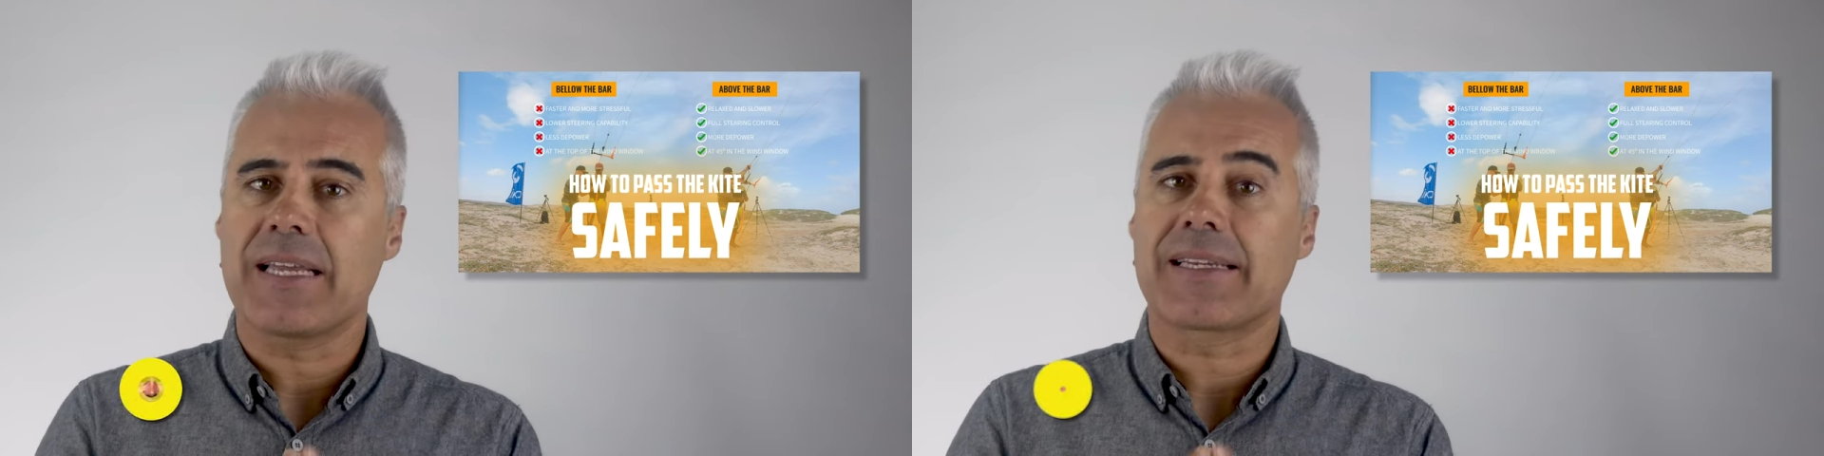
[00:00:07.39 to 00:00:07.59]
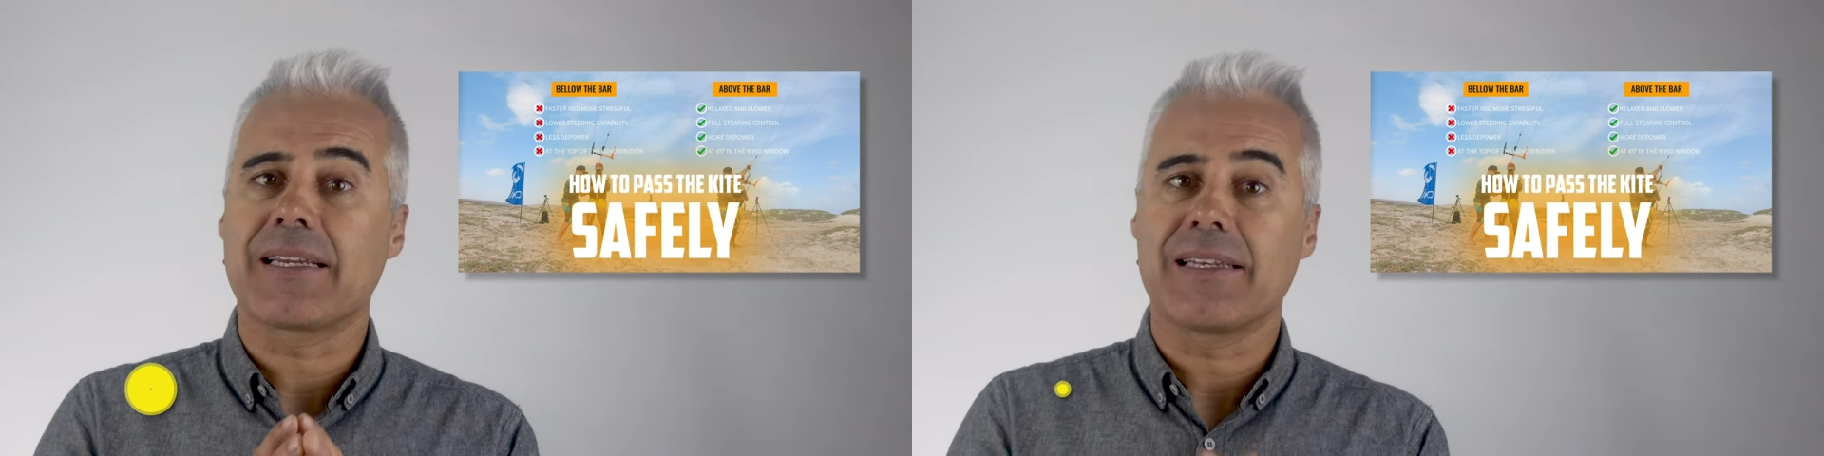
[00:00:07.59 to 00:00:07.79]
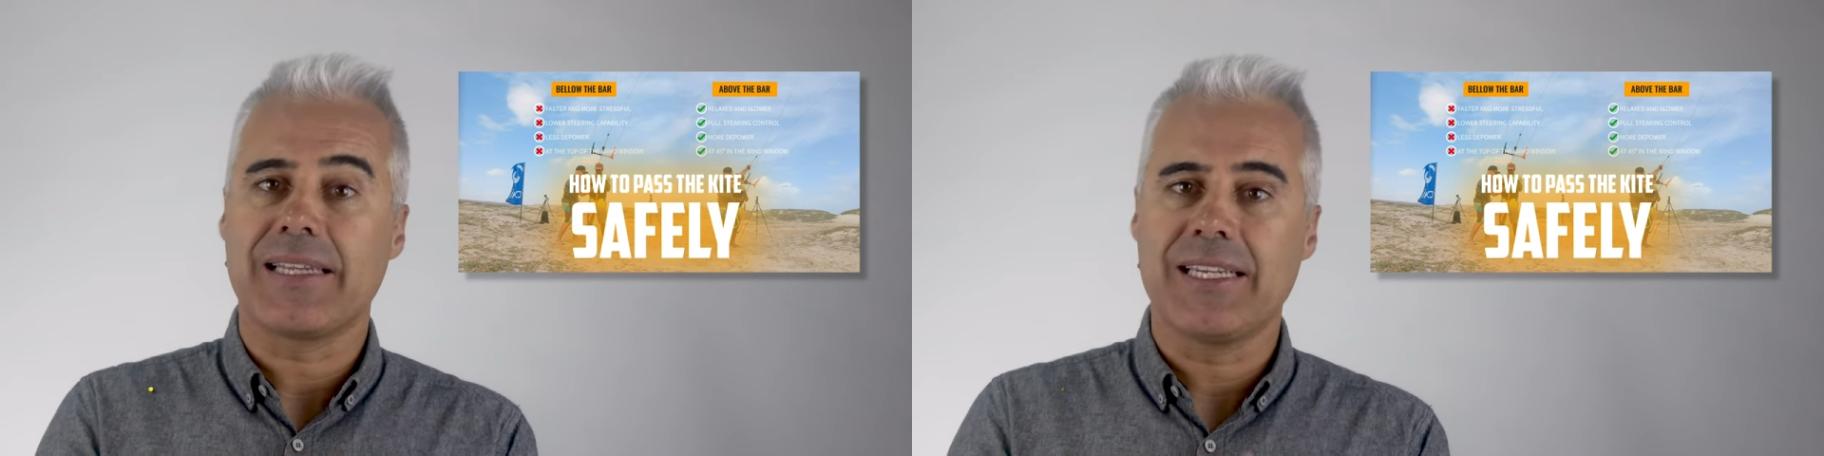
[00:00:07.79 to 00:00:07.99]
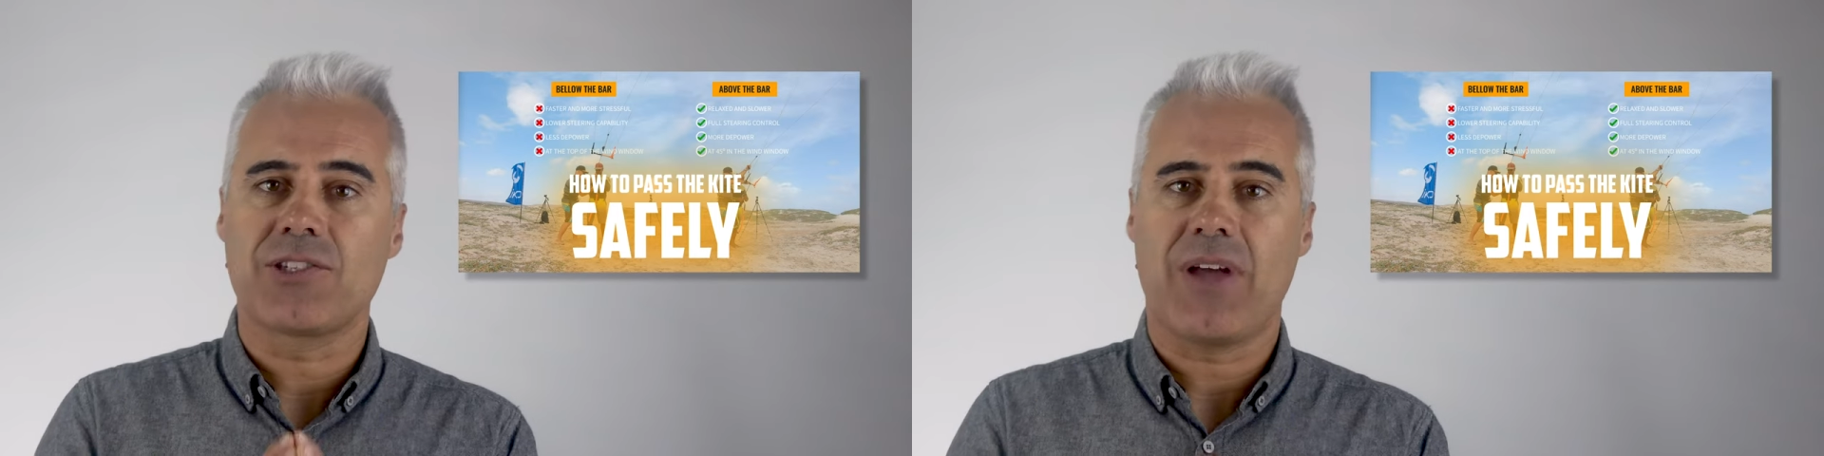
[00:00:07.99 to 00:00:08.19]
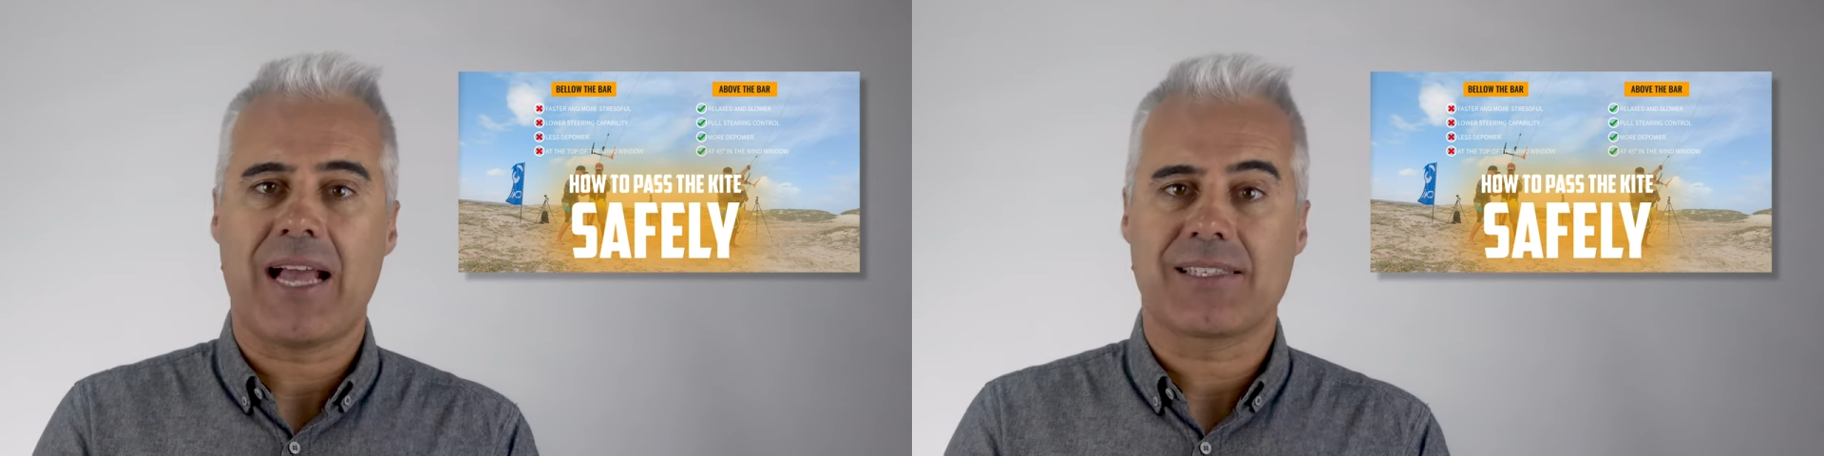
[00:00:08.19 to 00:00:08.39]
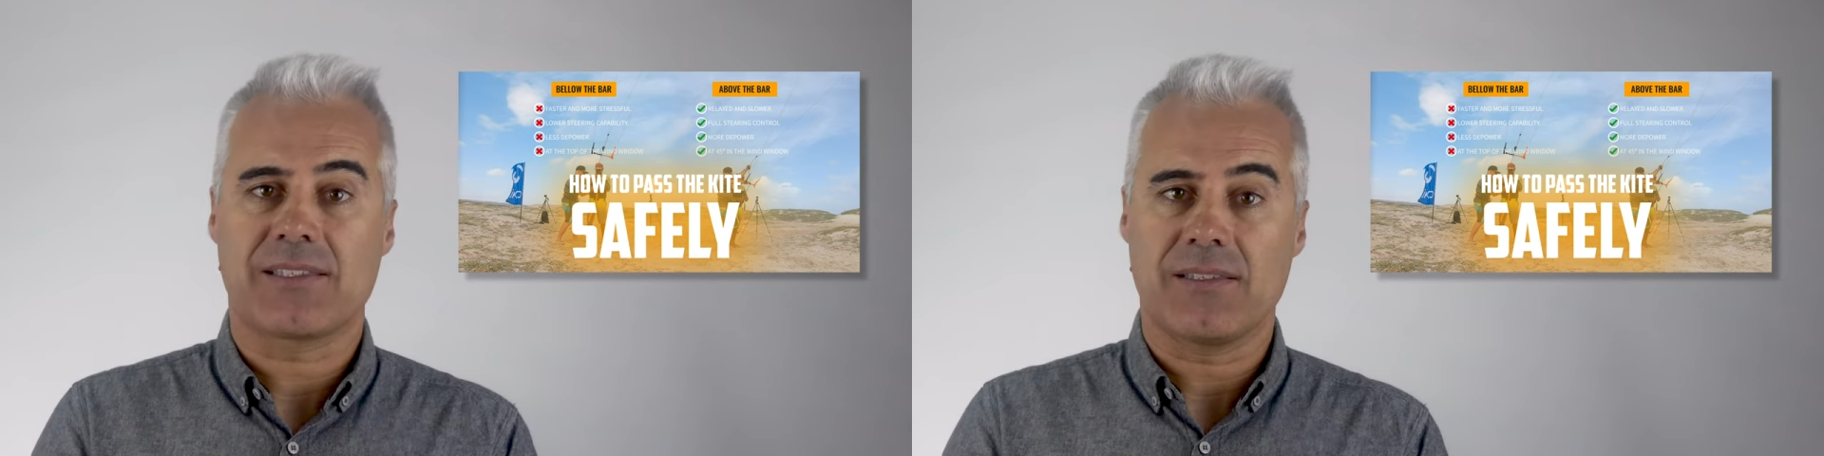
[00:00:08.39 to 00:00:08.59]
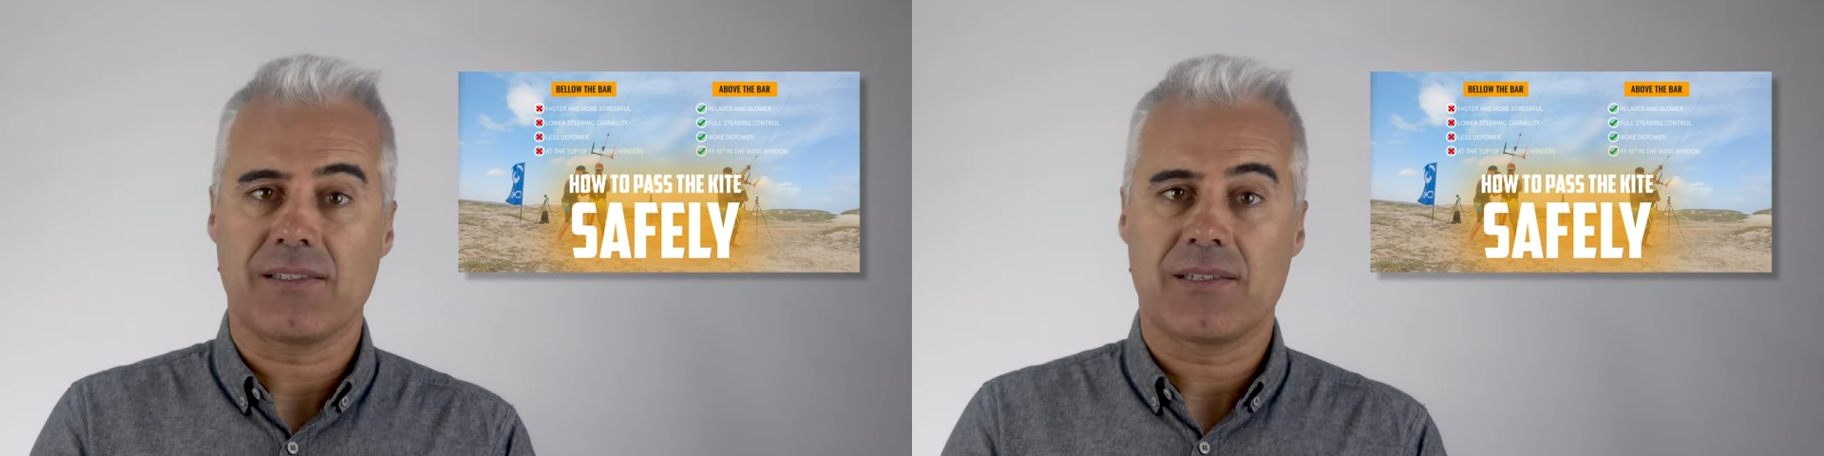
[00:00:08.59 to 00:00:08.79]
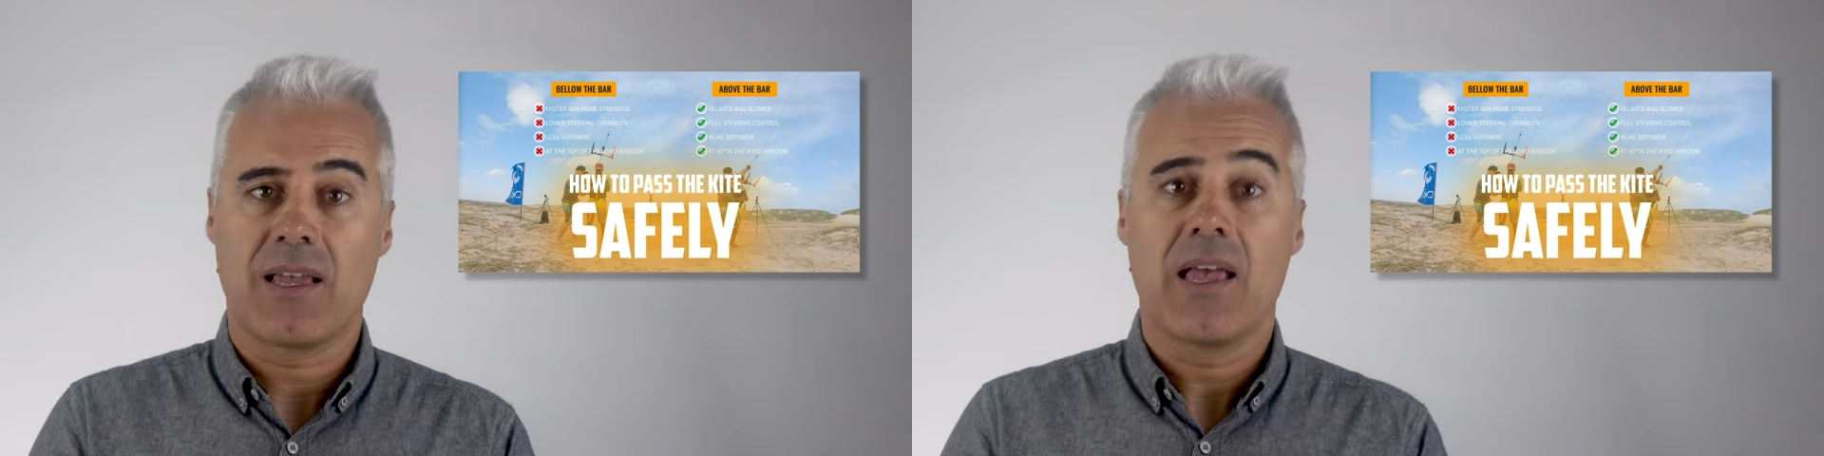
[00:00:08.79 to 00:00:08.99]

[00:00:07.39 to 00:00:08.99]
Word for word: that can lead to accidents.